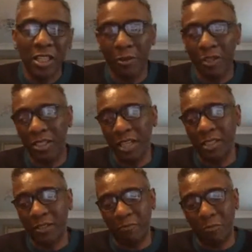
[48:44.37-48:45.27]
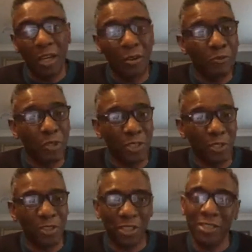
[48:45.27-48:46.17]
So in a sense, my own
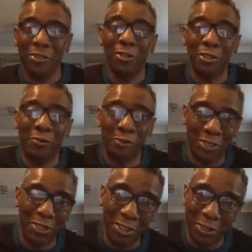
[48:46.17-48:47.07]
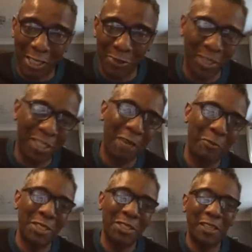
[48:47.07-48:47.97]
research, I started off as an undergraduate
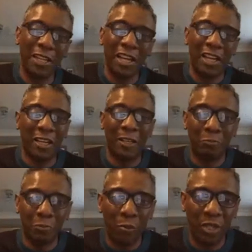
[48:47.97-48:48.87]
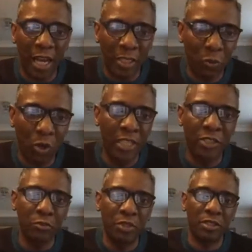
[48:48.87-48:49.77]
chemist, probably asked why
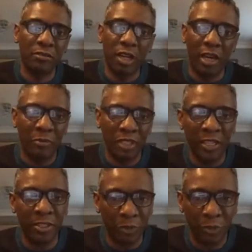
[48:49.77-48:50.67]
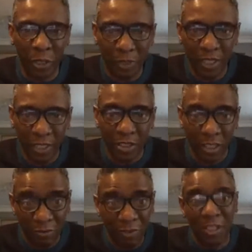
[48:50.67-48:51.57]
too much times and ended up doing a
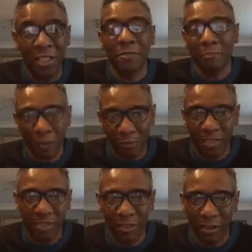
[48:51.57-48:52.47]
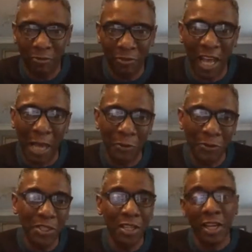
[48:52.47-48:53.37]
PhD in physics, which often
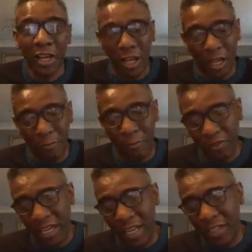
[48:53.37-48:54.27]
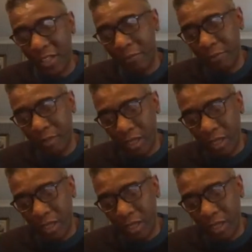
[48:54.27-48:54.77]
happens, but then ended up